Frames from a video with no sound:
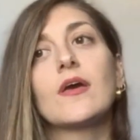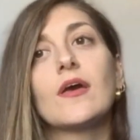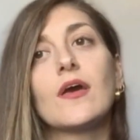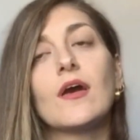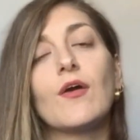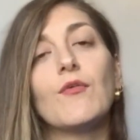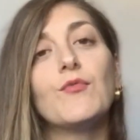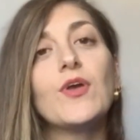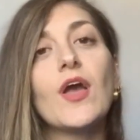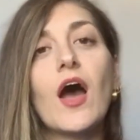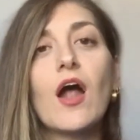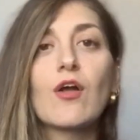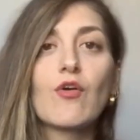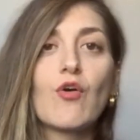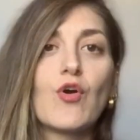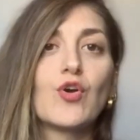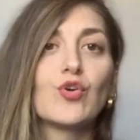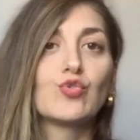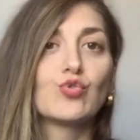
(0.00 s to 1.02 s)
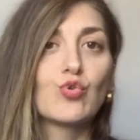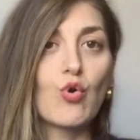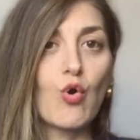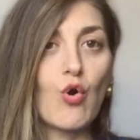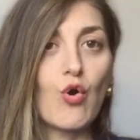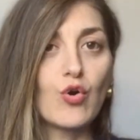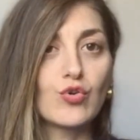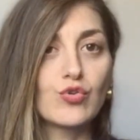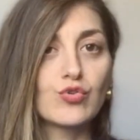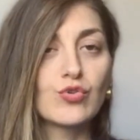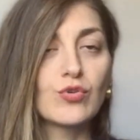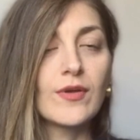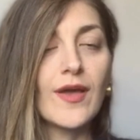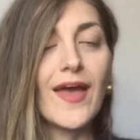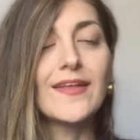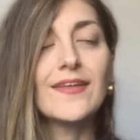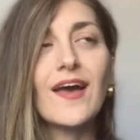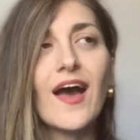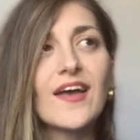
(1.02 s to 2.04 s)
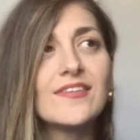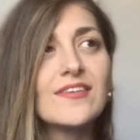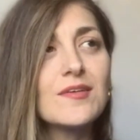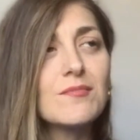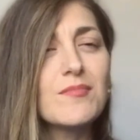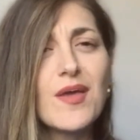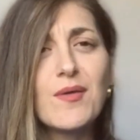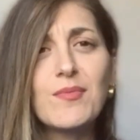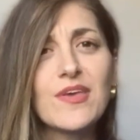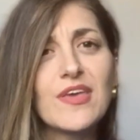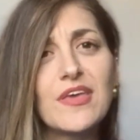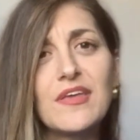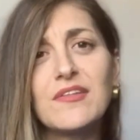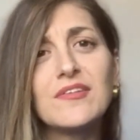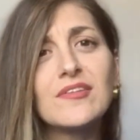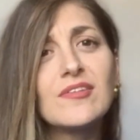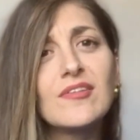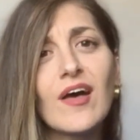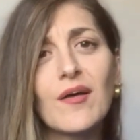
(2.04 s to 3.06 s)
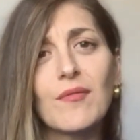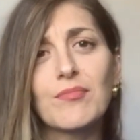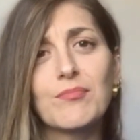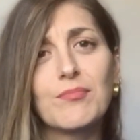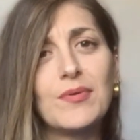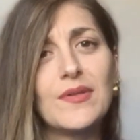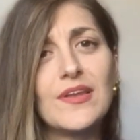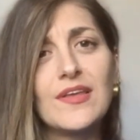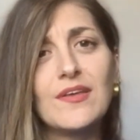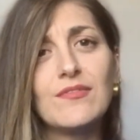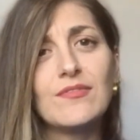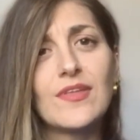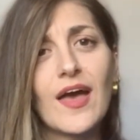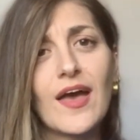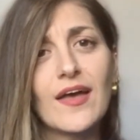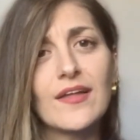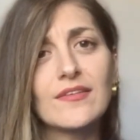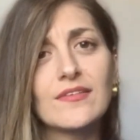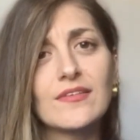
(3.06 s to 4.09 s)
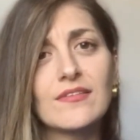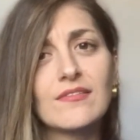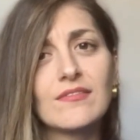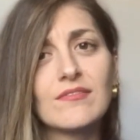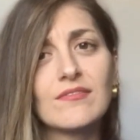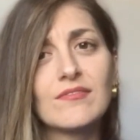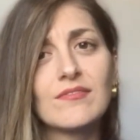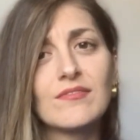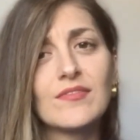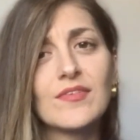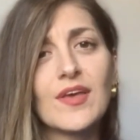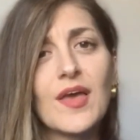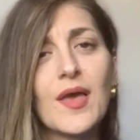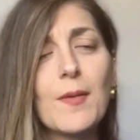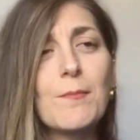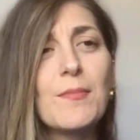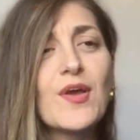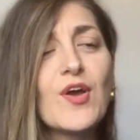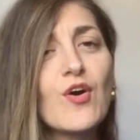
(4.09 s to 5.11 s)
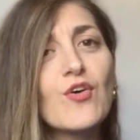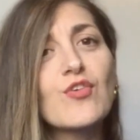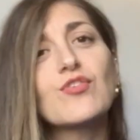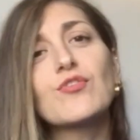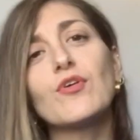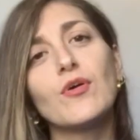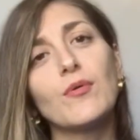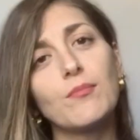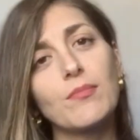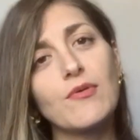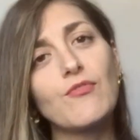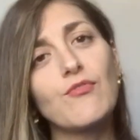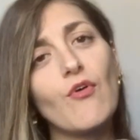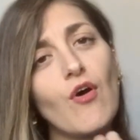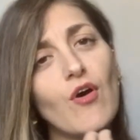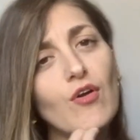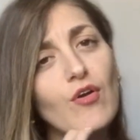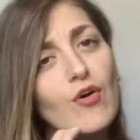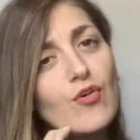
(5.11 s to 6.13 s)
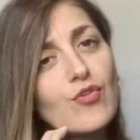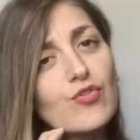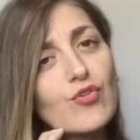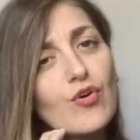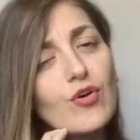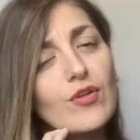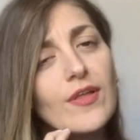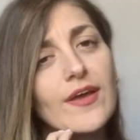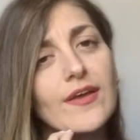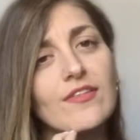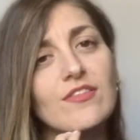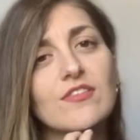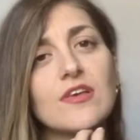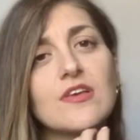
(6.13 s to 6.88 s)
we are going to court. And I think maybe he did not believe that. Because before also, like, they